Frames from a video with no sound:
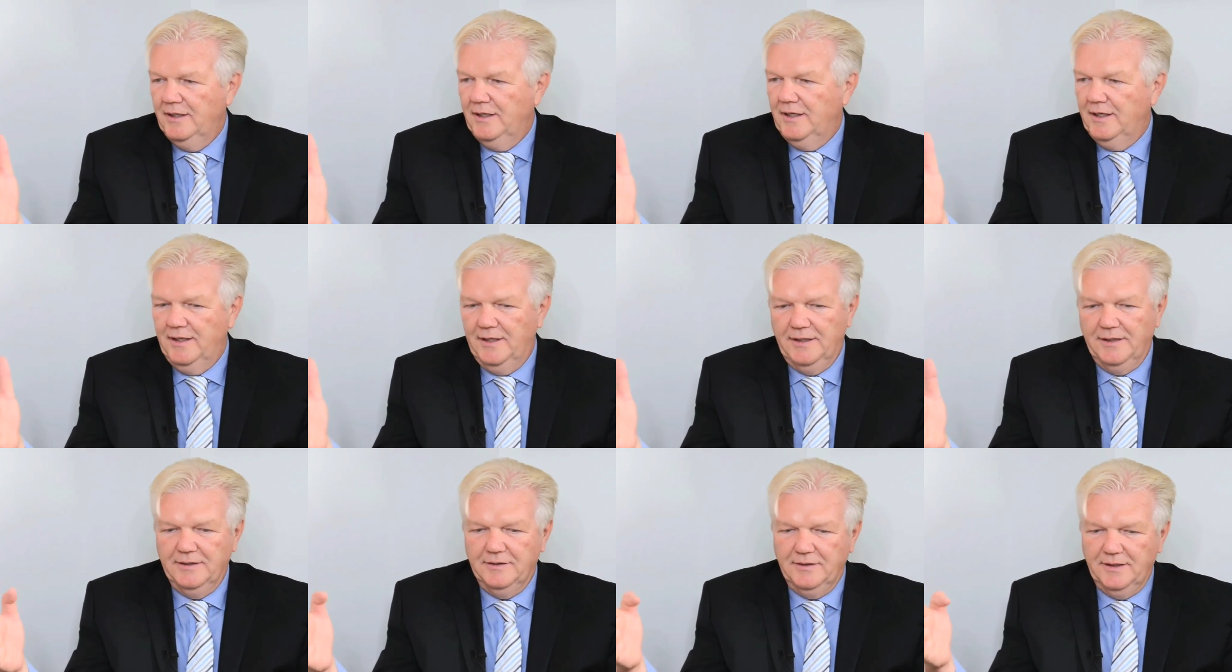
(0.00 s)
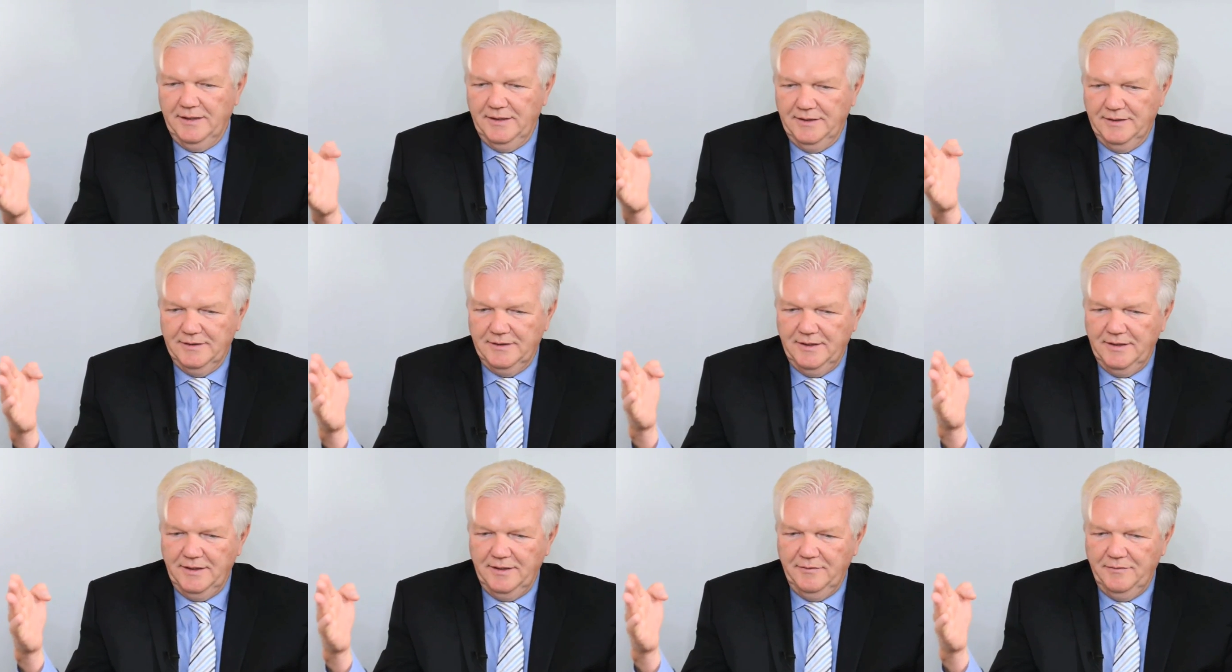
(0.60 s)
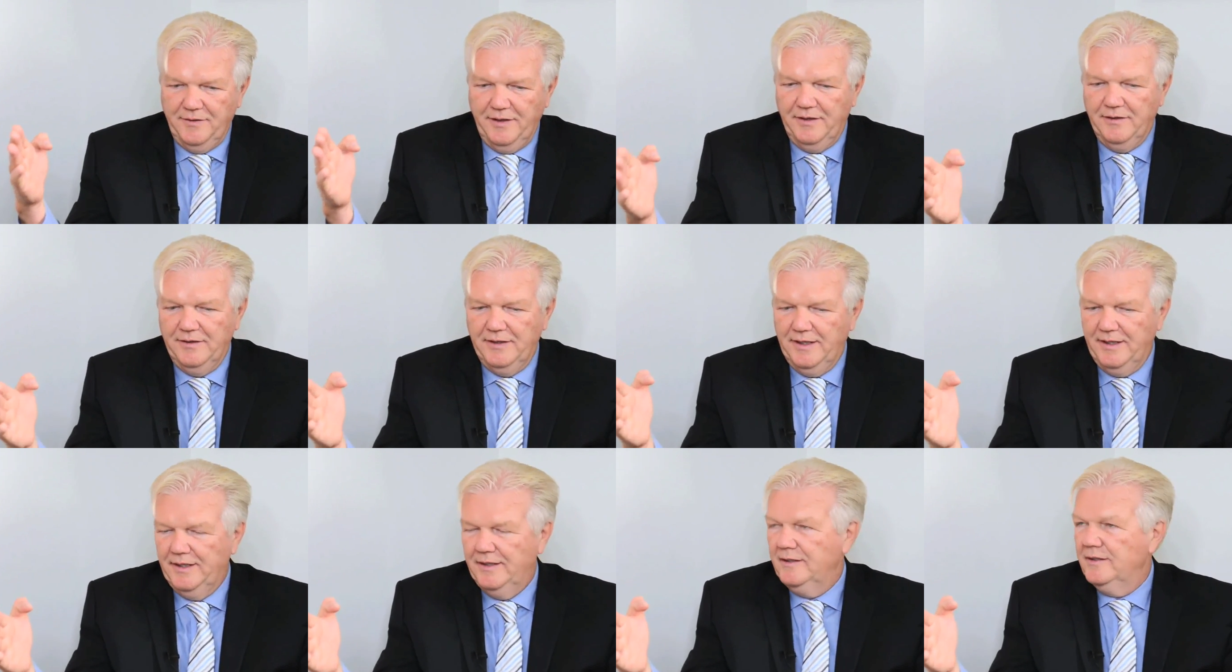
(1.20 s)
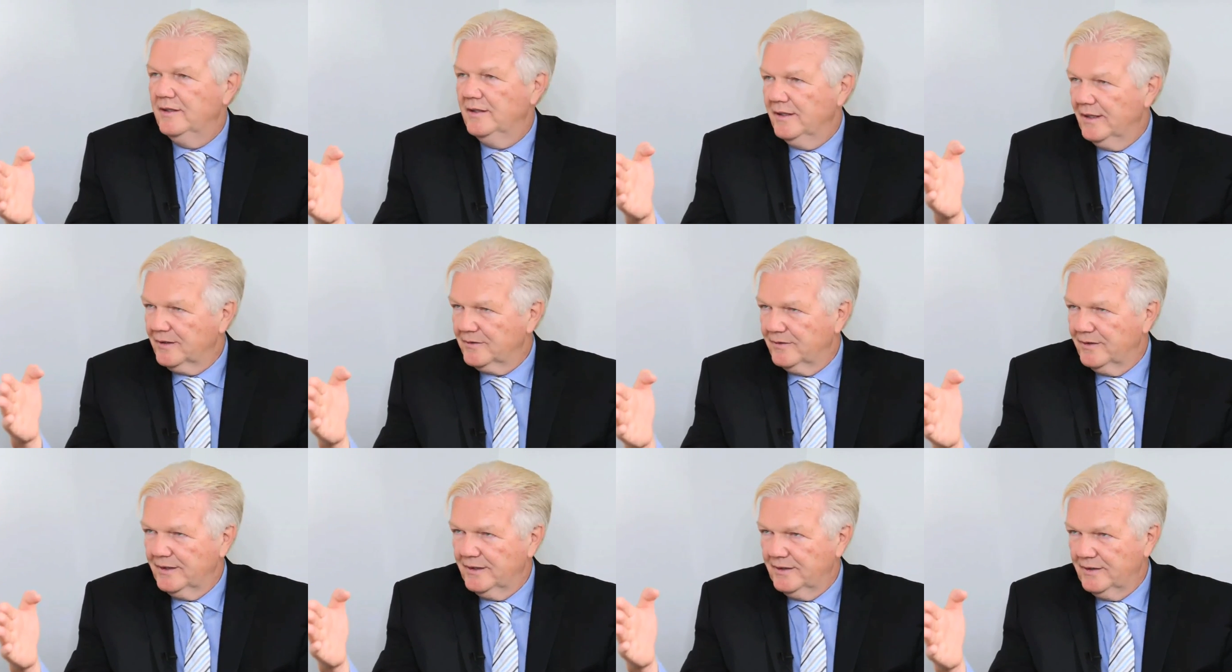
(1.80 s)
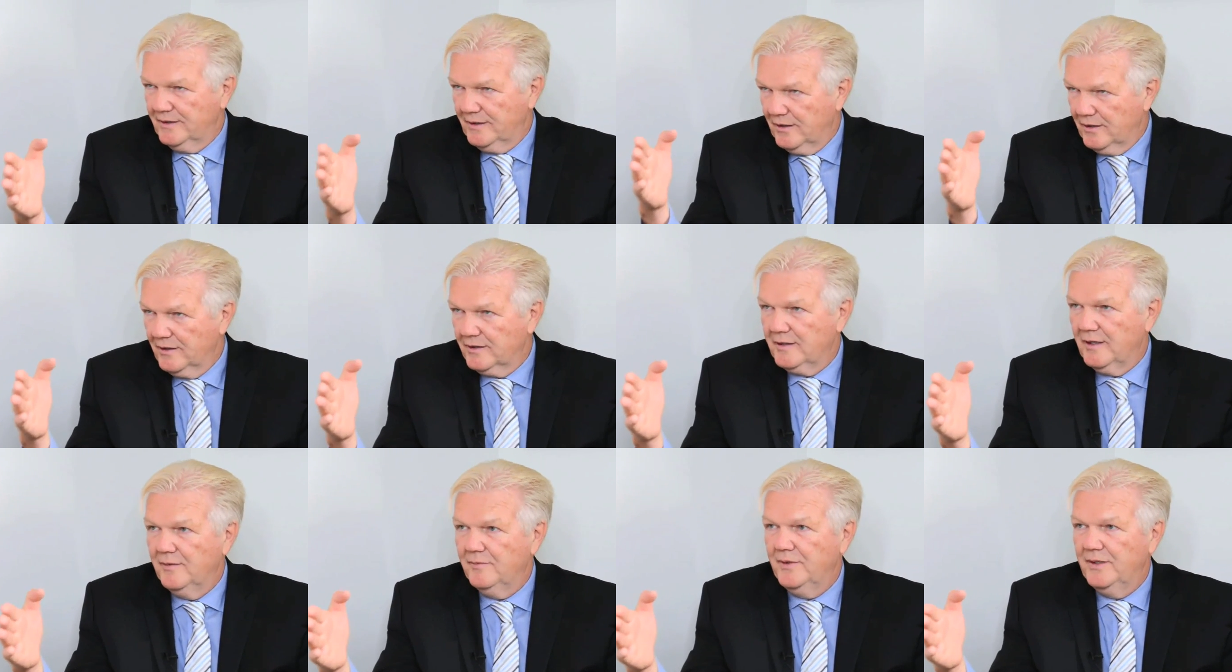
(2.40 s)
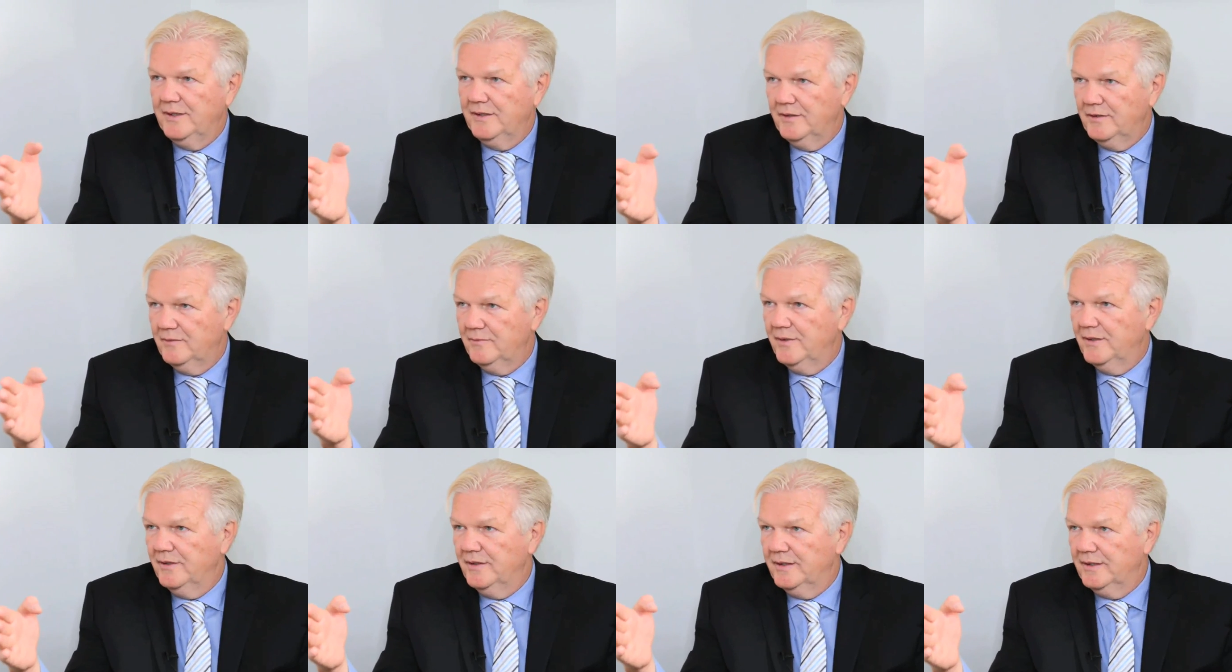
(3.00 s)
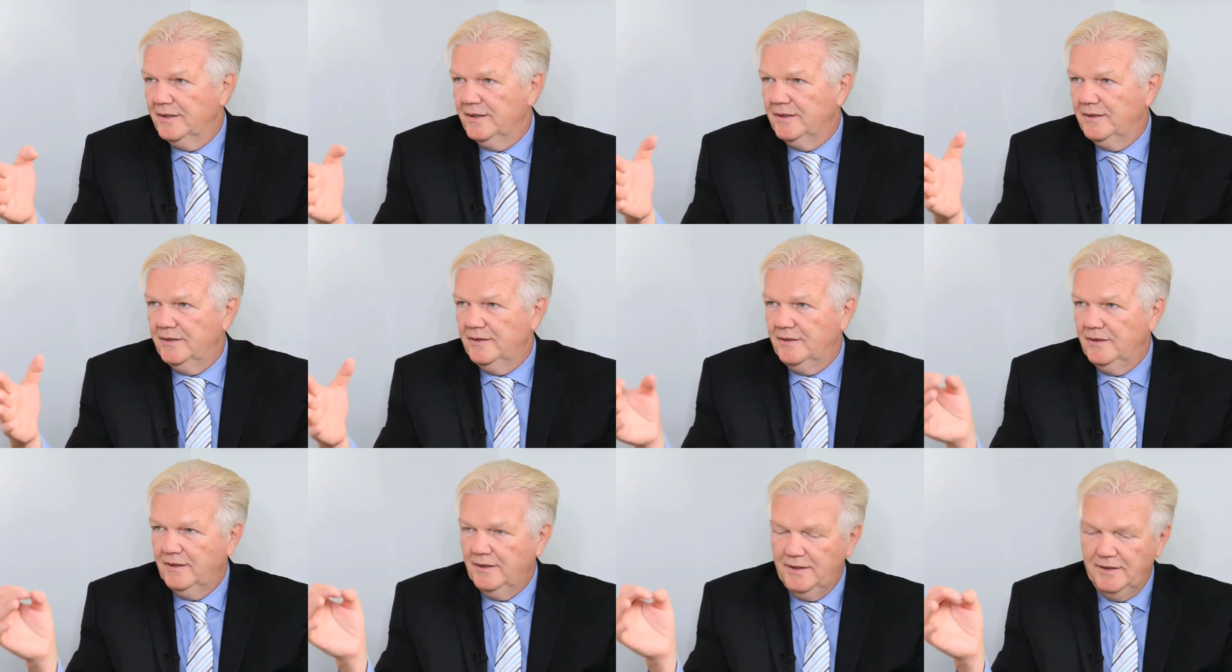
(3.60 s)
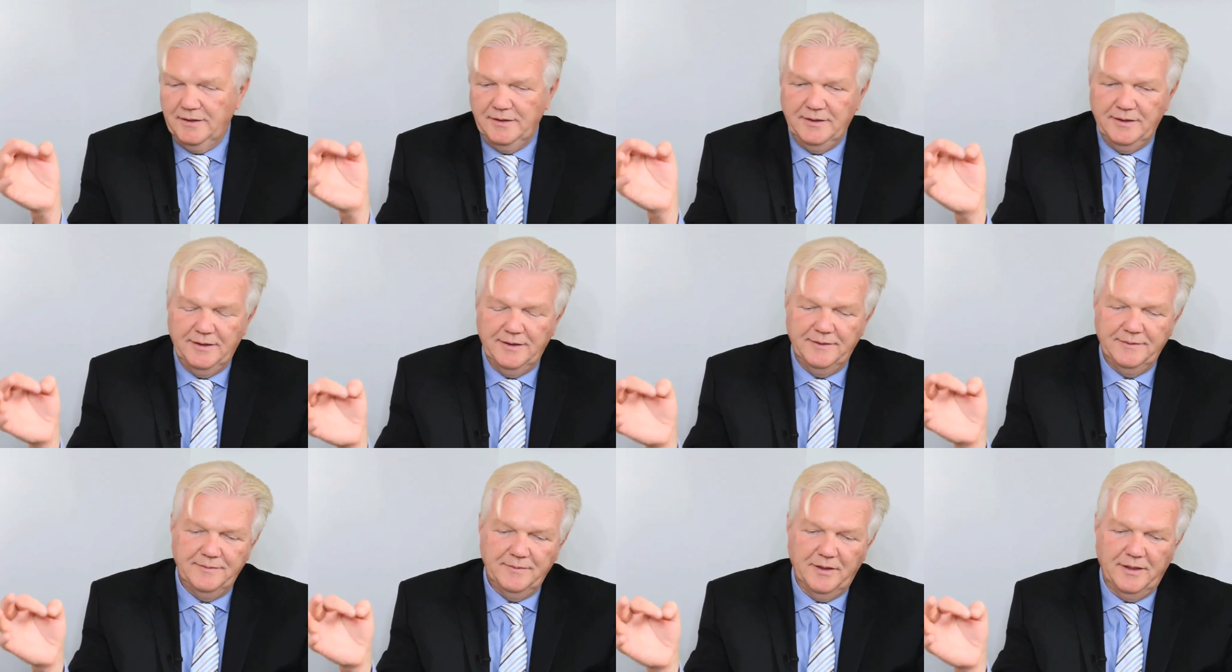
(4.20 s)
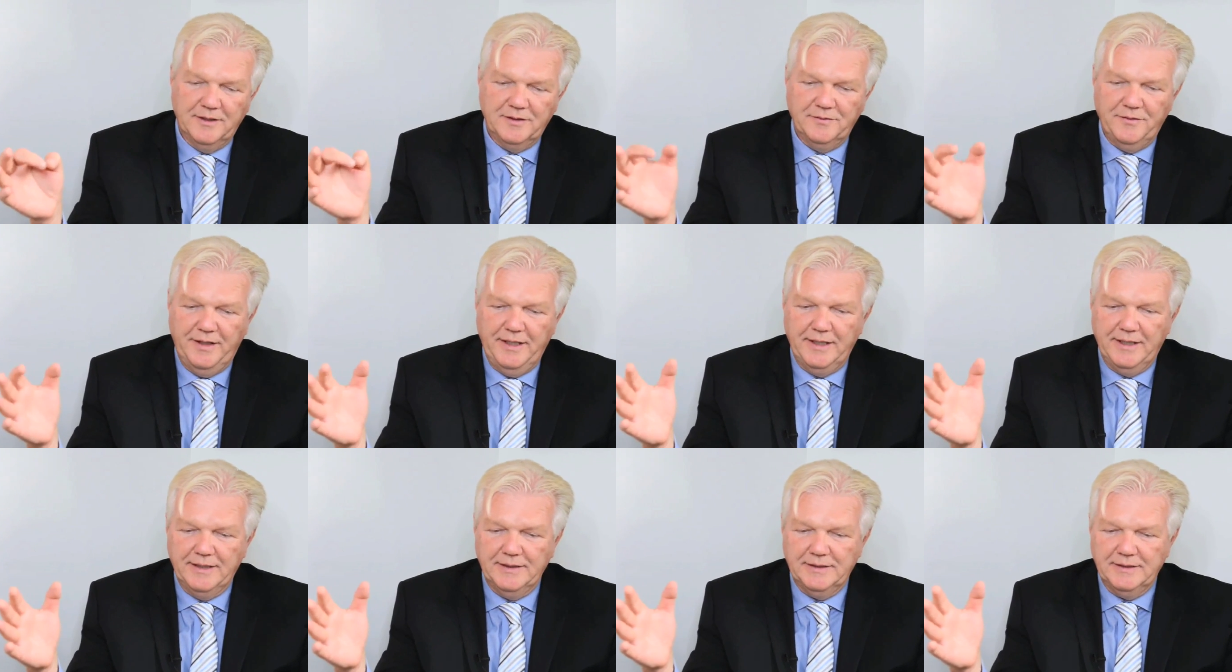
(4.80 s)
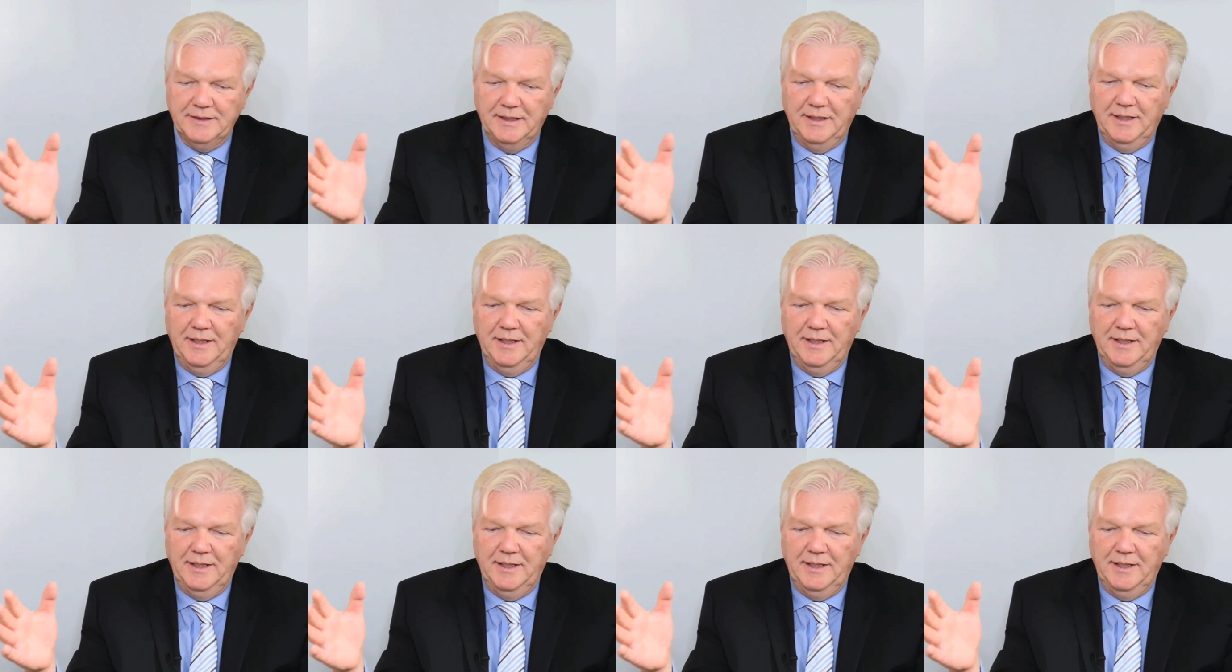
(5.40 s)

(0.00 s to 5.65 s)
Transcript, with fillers: is the Faraday Electric Car Company that are building in Las Vegas,